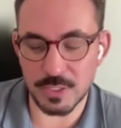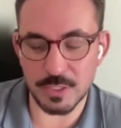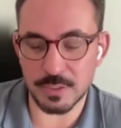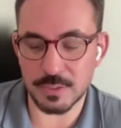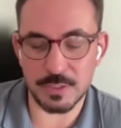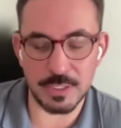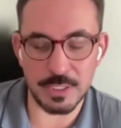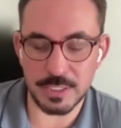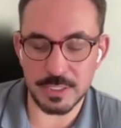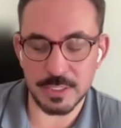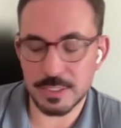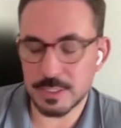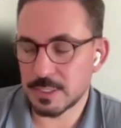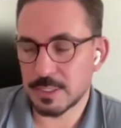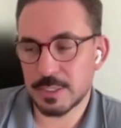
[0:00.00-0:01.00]
summarize
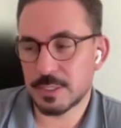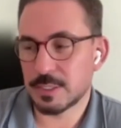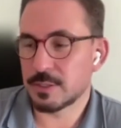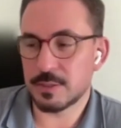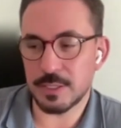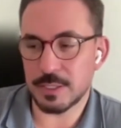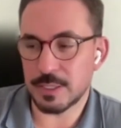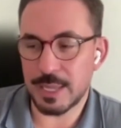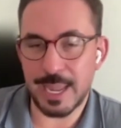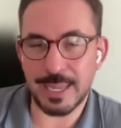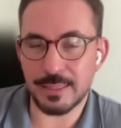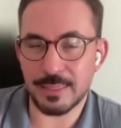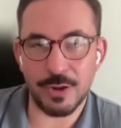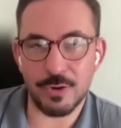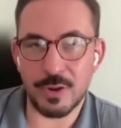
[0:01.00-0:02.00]
the
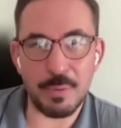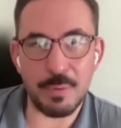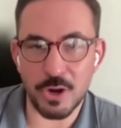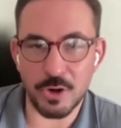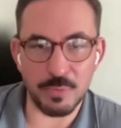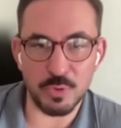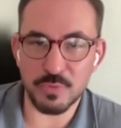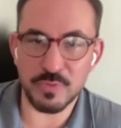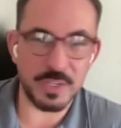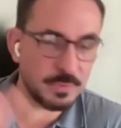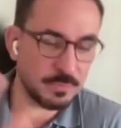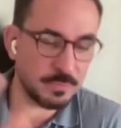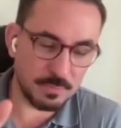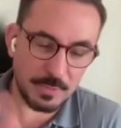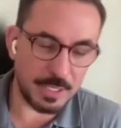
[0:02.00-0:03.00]
8th Harry
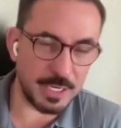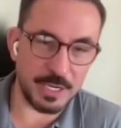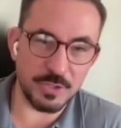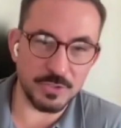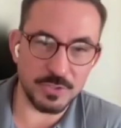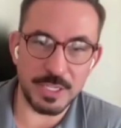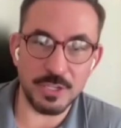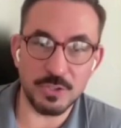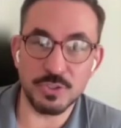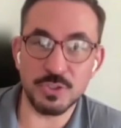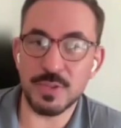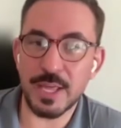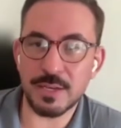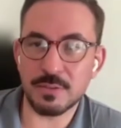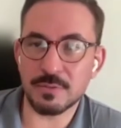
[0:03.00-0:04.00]
Potter movie,
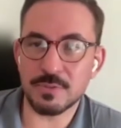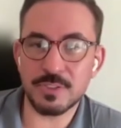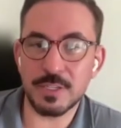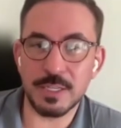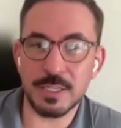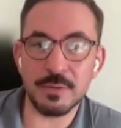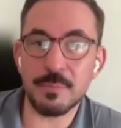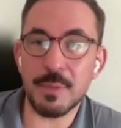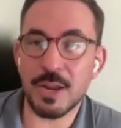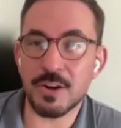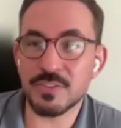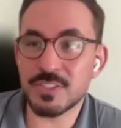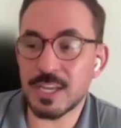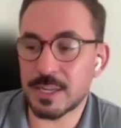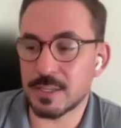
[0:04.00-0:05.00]
and it'll do that
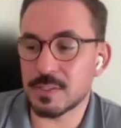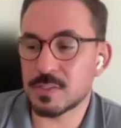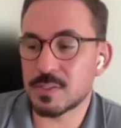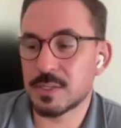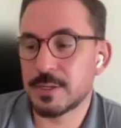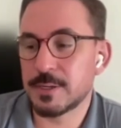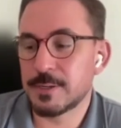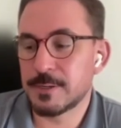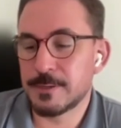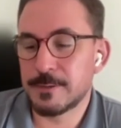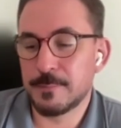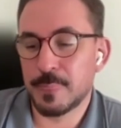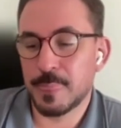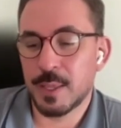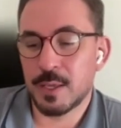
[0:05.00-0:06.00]
in a matter of
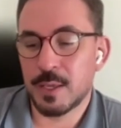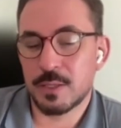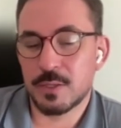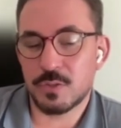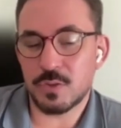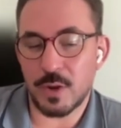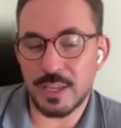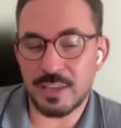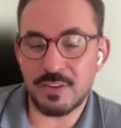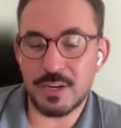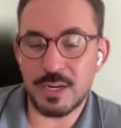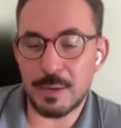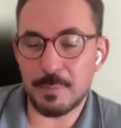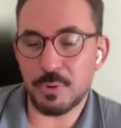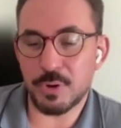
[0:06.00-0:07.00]
seconds.
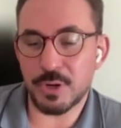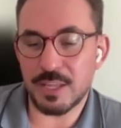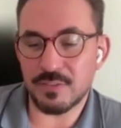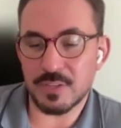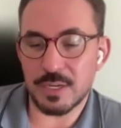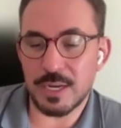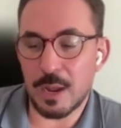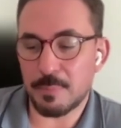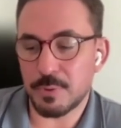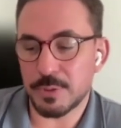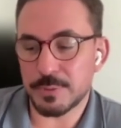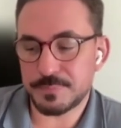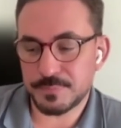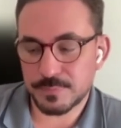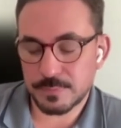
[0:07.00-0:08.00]
So I give it an input,
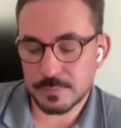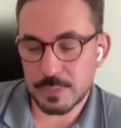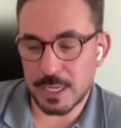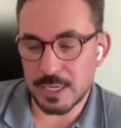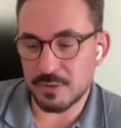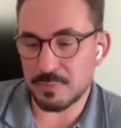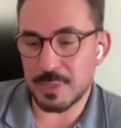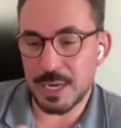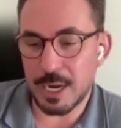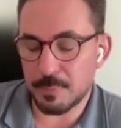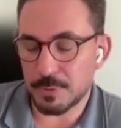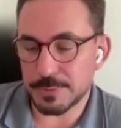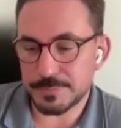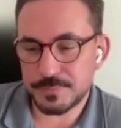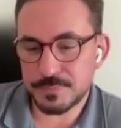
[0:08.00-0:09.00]
gives it an output.
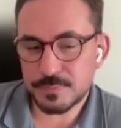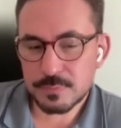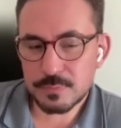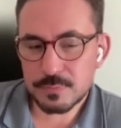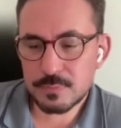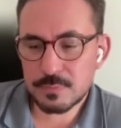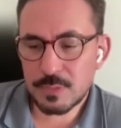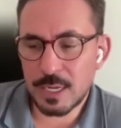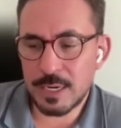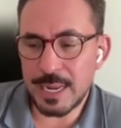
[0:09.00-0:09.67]
It gives me an output.